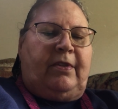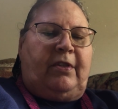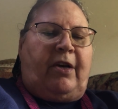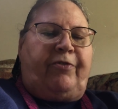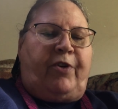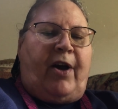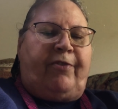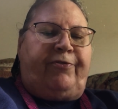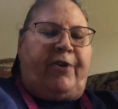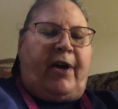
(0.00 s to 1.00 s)

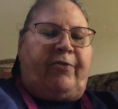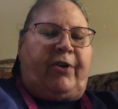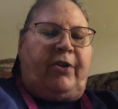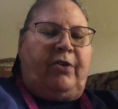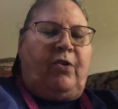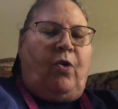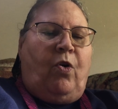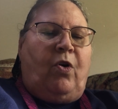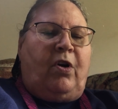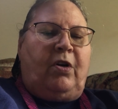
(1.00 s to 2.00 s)
Lovecraft Forever,
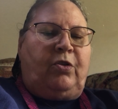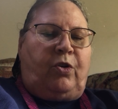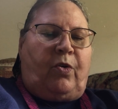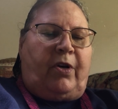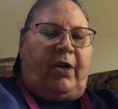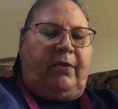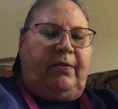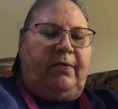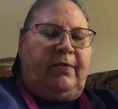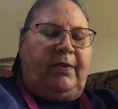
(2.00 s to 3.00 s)
or Laura,
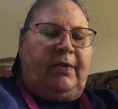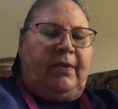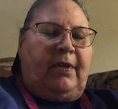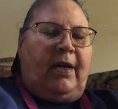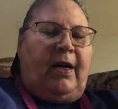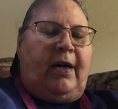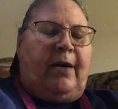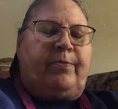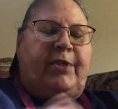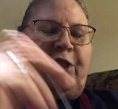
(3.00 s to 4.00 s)

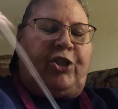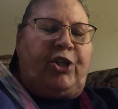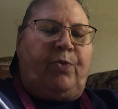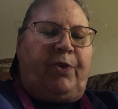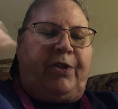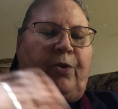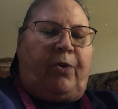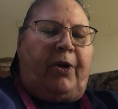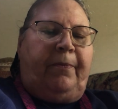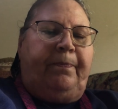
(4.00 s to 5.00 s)
Stitching with
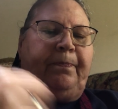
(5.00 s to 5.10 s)
Laura,